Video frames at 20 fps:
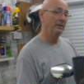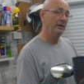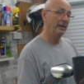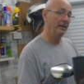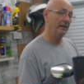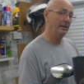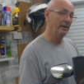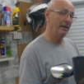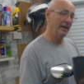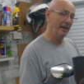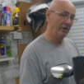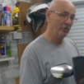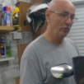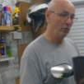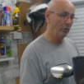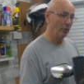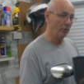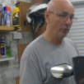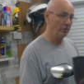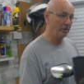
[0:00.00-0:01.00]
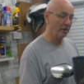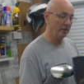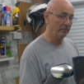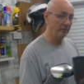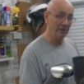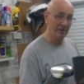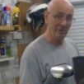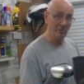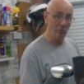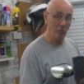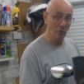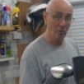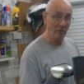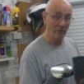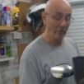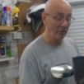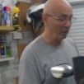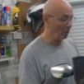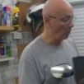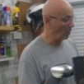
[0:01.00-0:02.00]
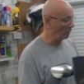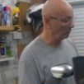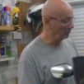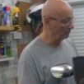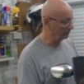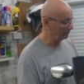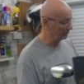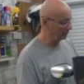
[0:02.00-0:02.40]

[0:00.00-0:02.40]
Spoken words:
then Android Auto doesn't work very well.